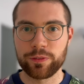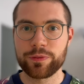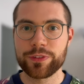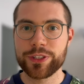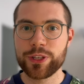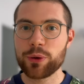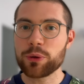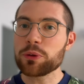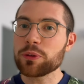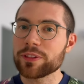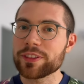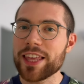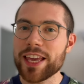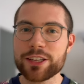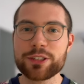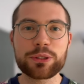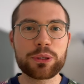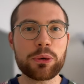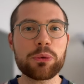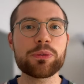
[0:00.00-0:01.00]
So
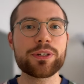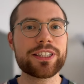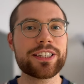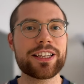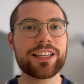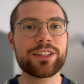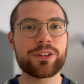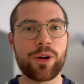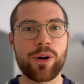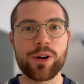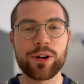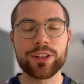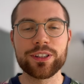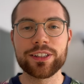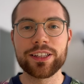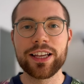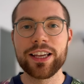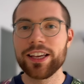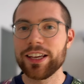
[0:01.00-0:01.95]
there's no risk at all.